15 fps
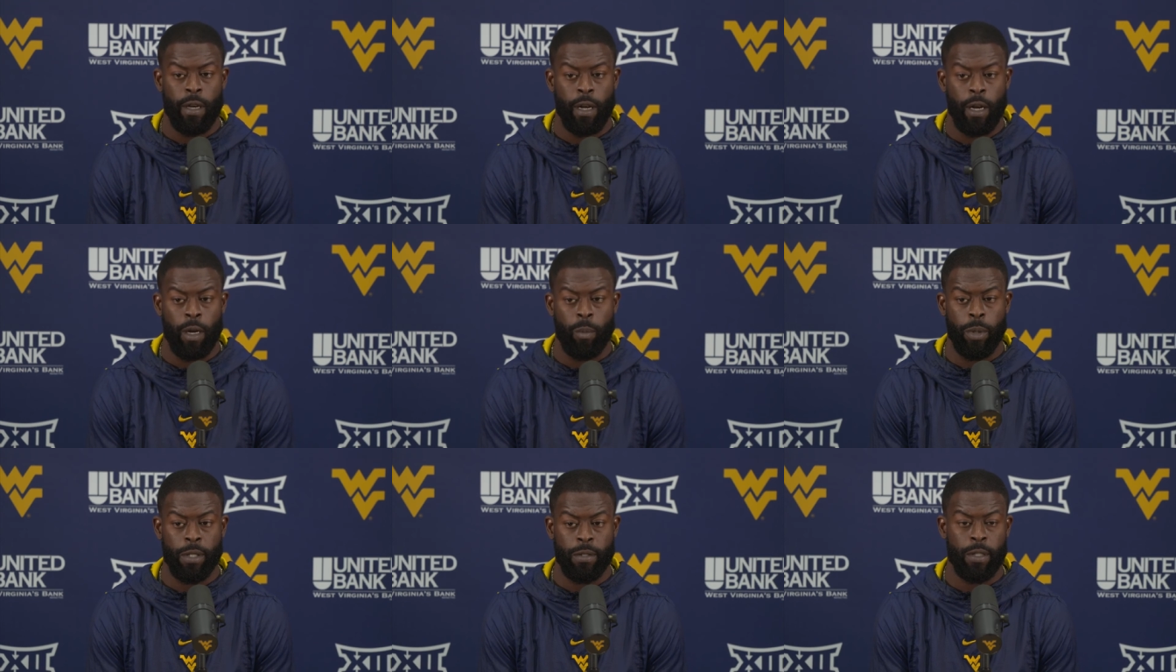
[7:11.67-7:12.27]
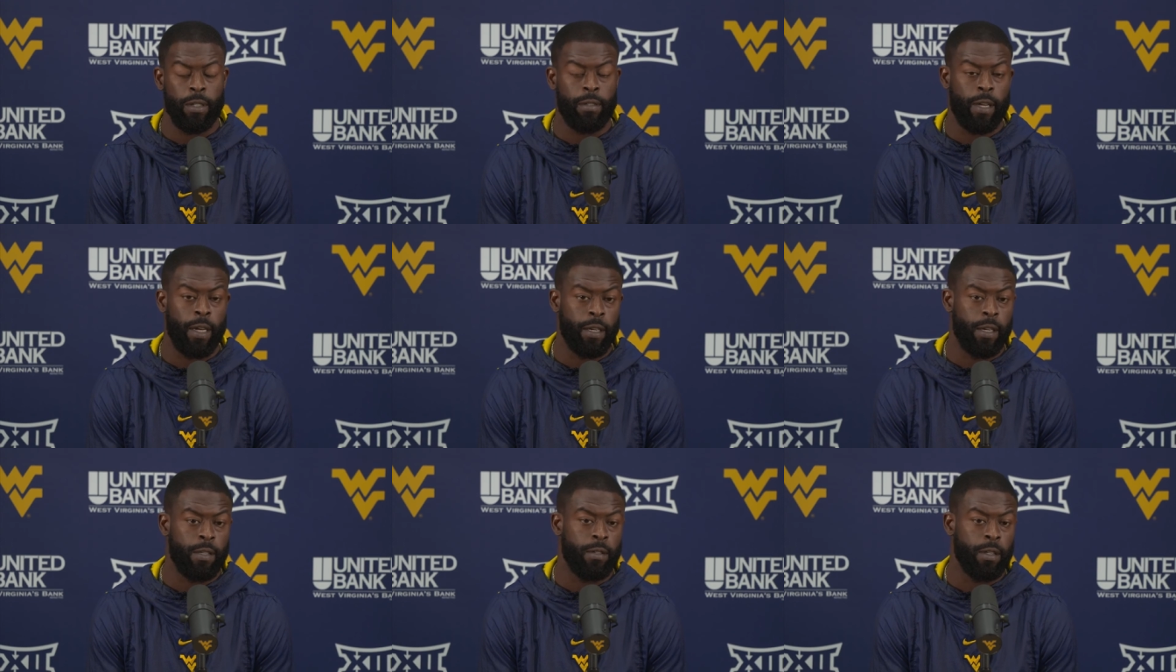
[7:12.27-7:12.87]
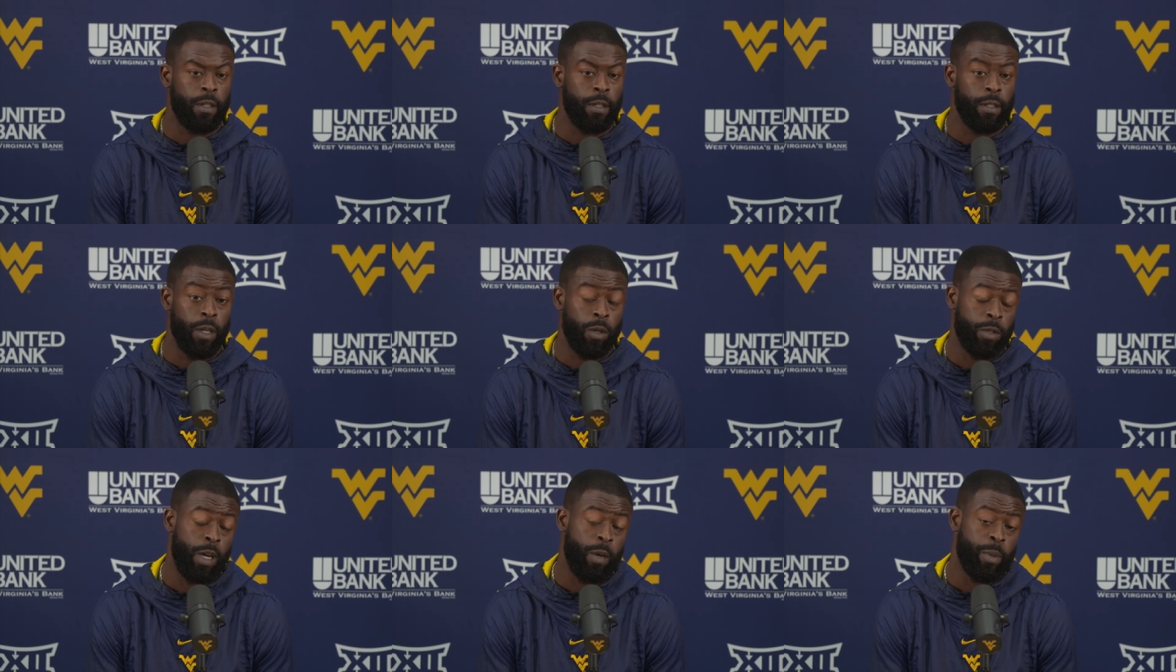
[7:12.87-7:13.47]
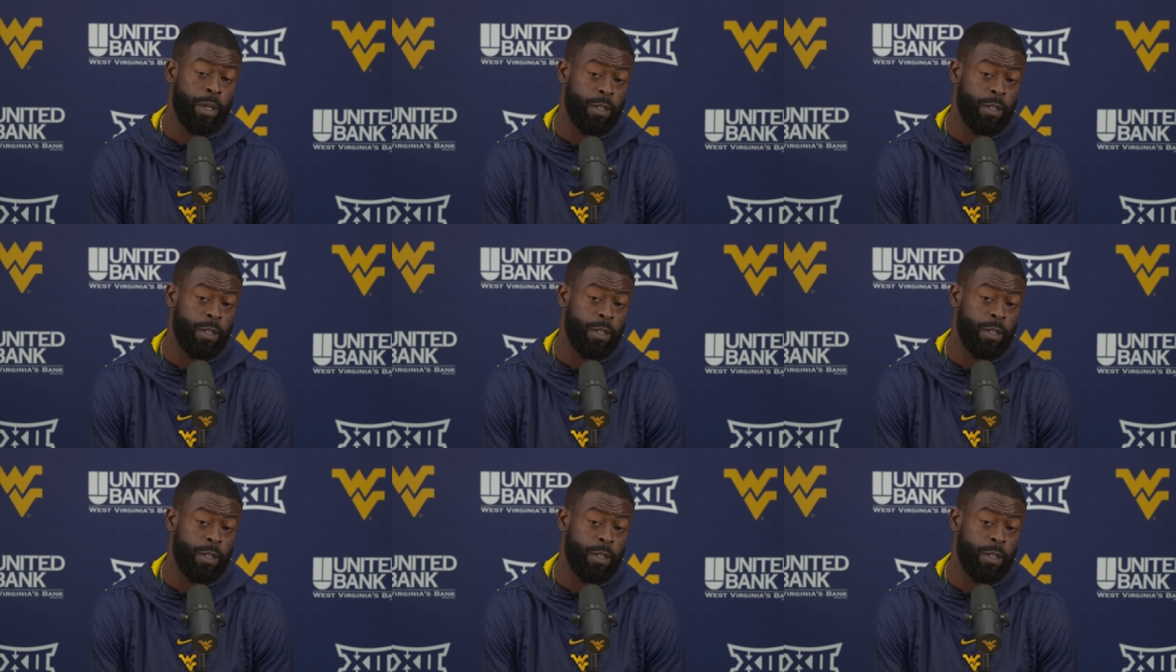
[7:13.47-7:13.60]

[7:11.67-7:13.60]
But it's going to take us to clean those up,